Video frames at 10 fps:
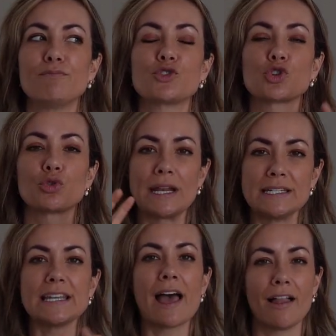
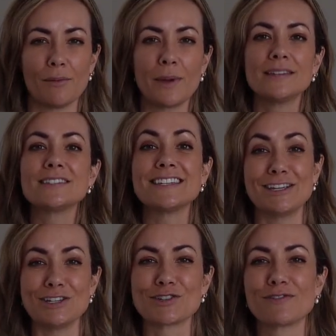trendy element to
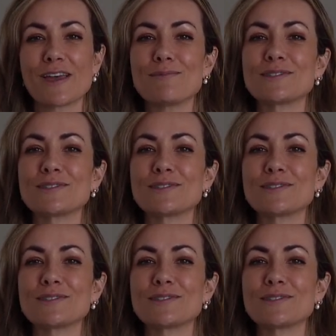each of them.